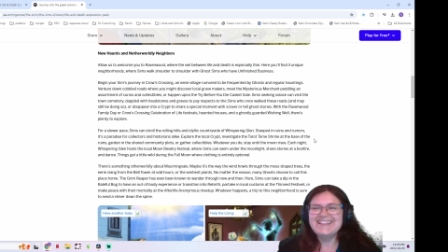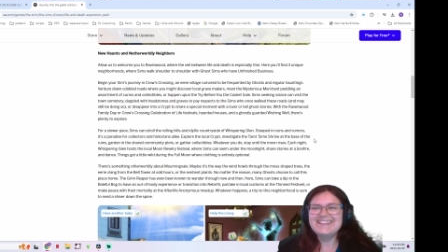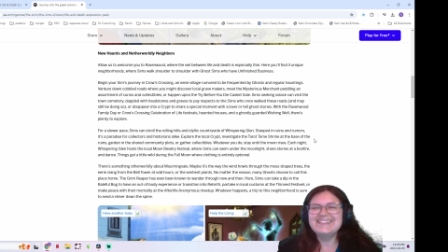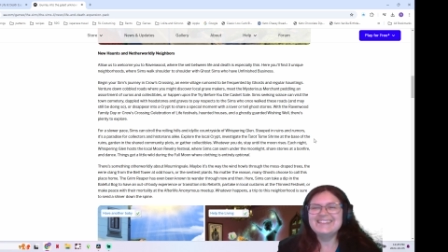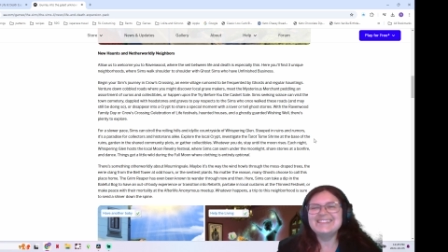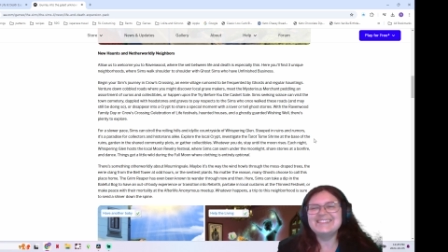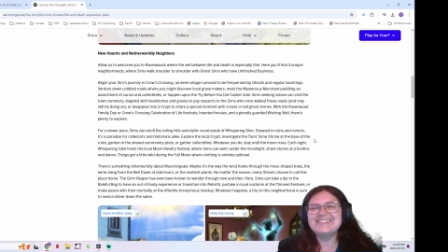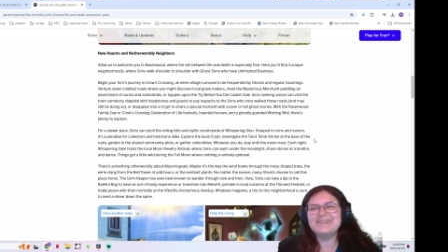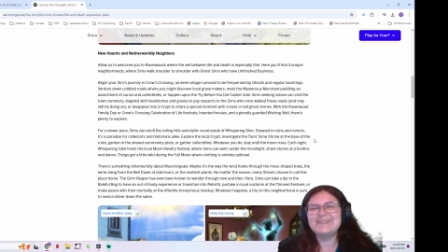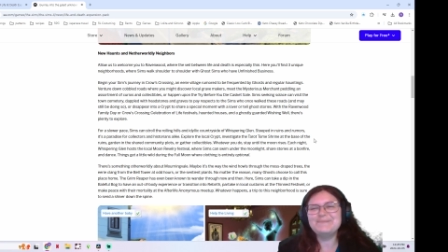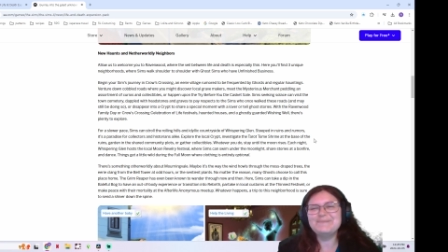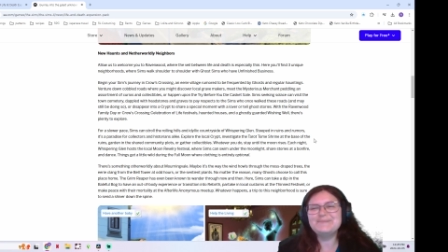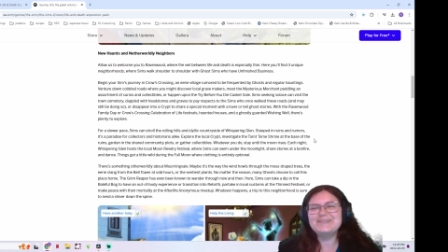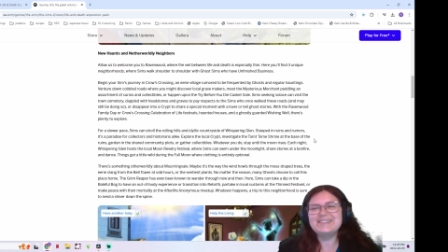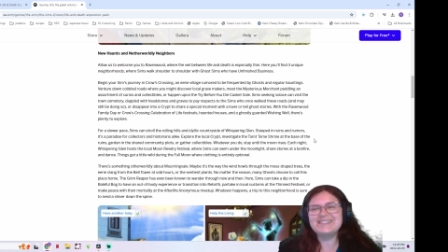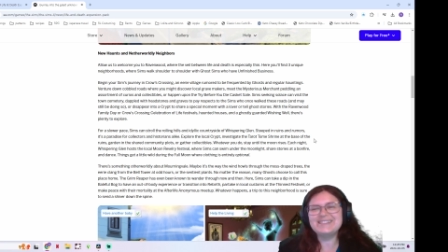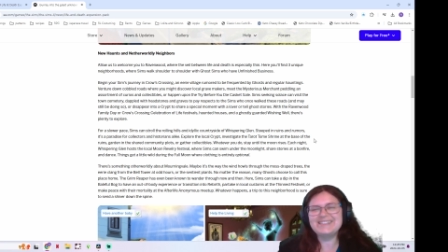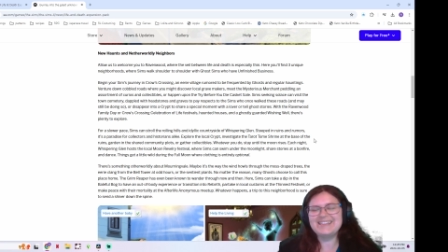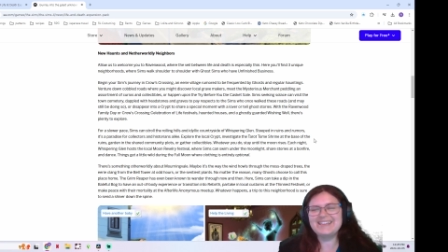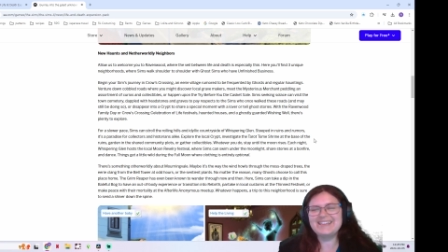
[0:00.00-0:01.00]
Sims
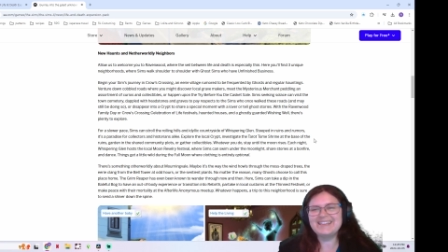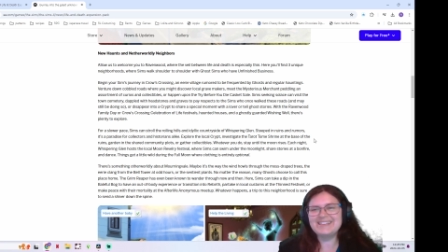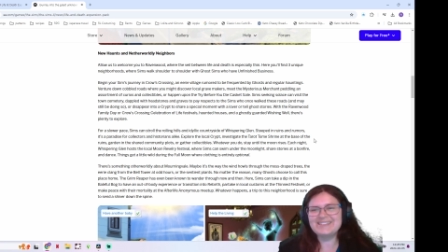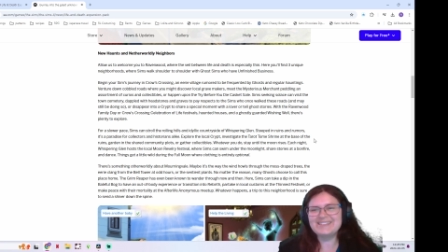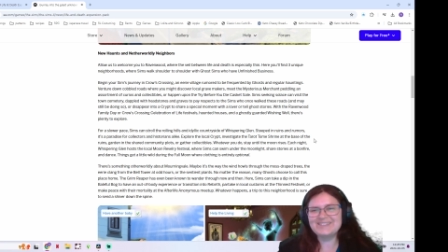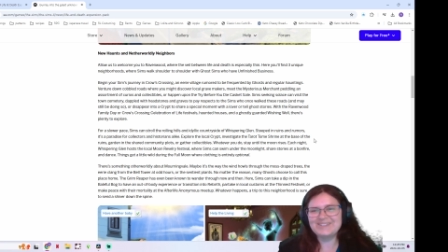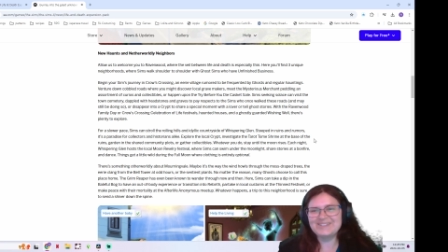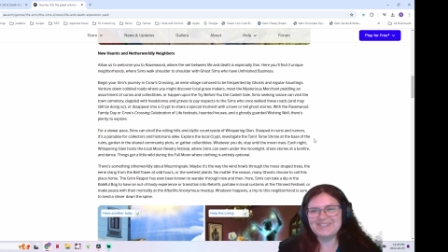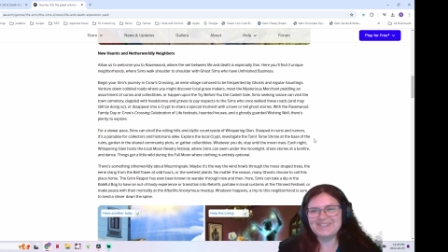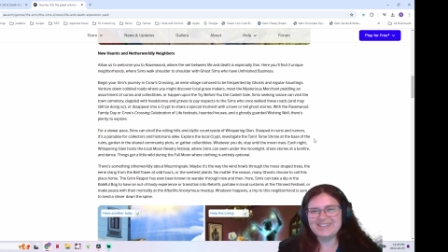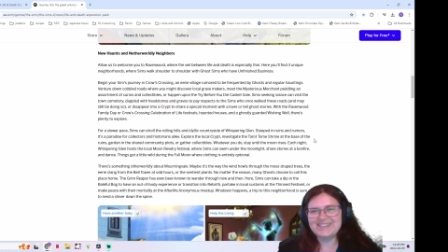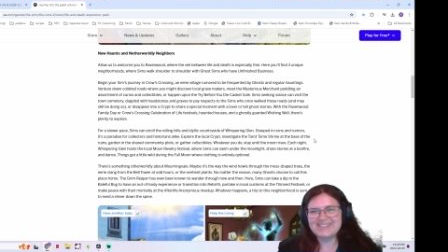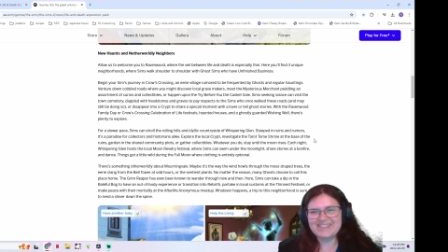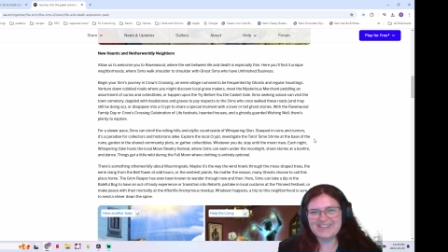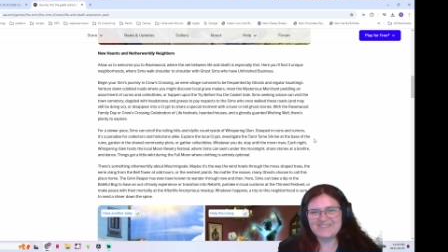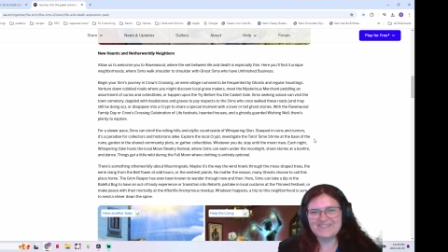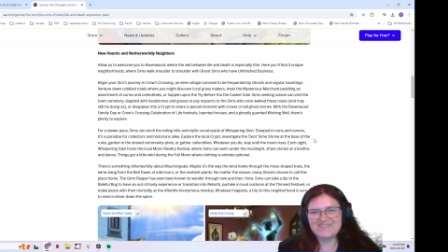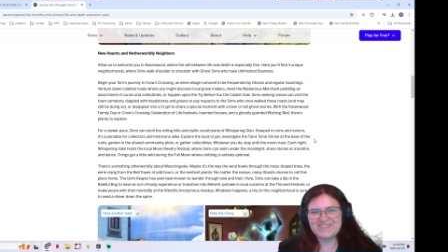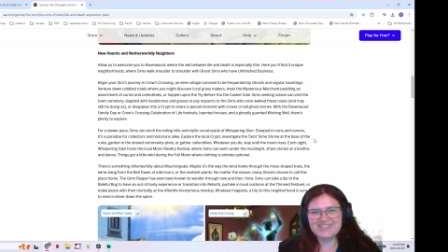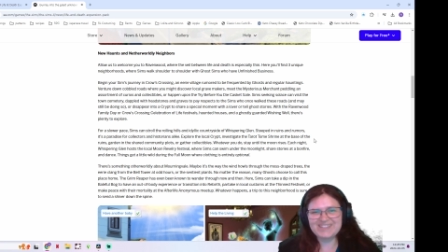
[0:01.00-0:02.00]
seeking solace
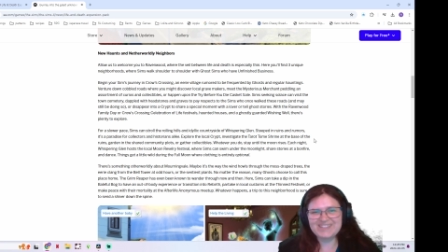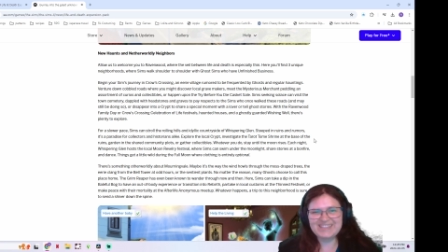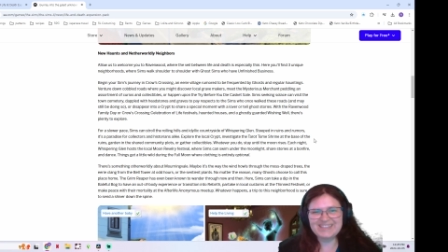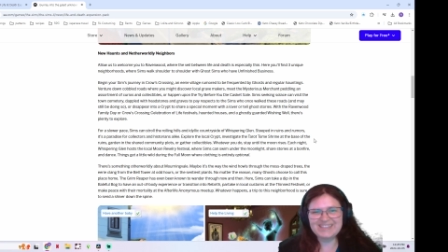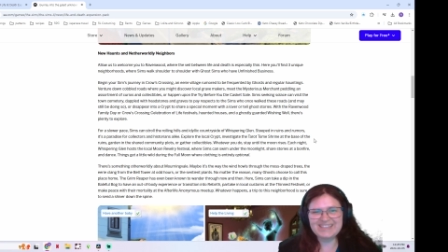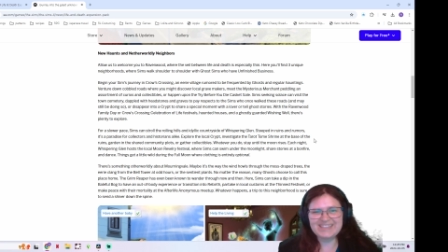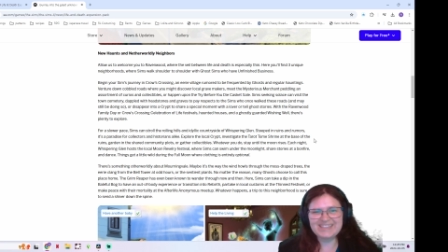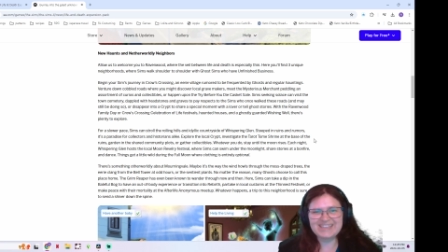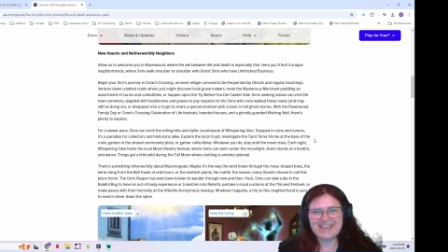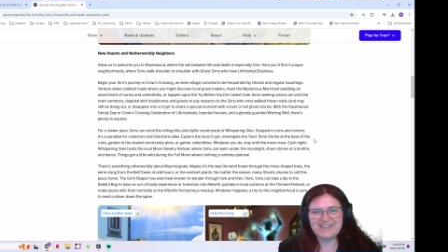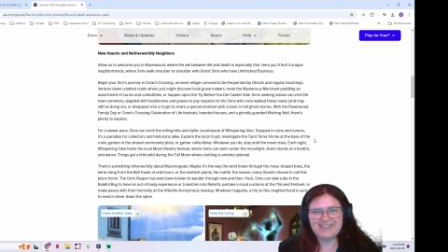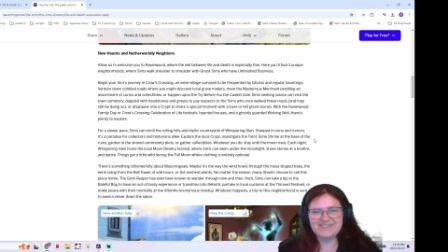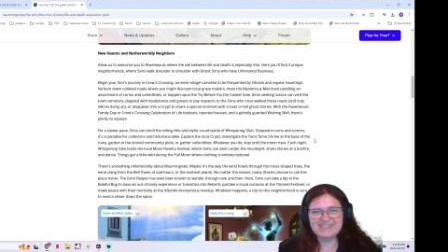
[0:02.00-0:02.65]
can visit the town